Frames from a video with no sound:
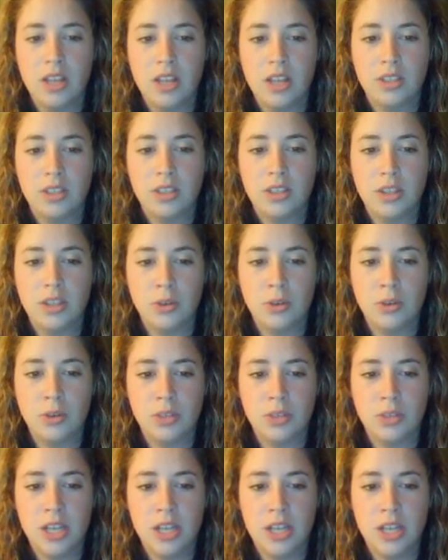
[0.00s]

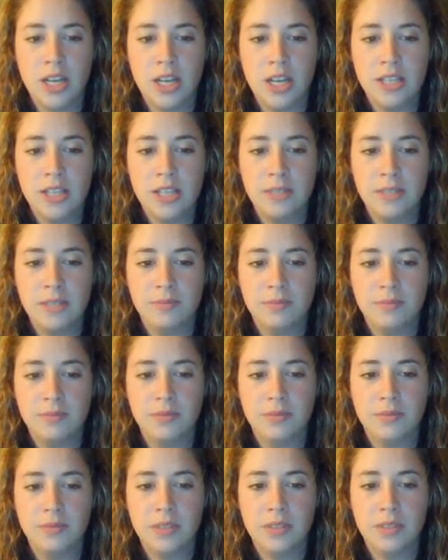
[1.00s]
Social studies
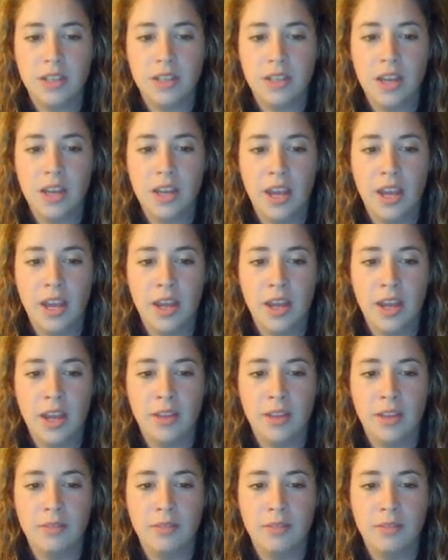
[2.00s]

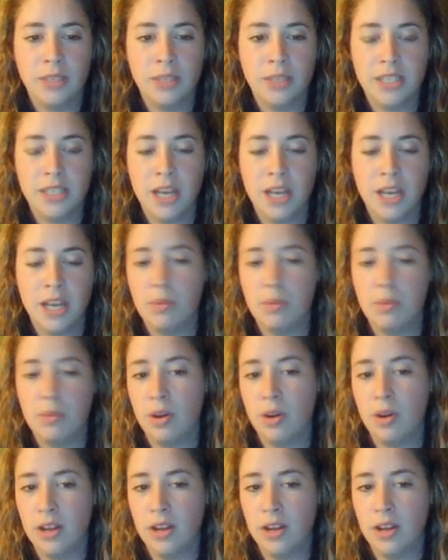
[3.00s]
was the second
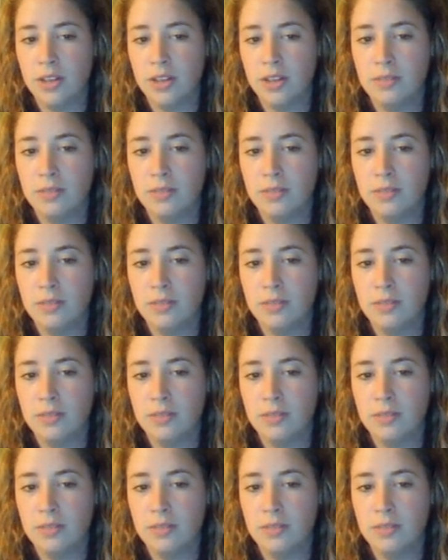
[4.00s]
part that I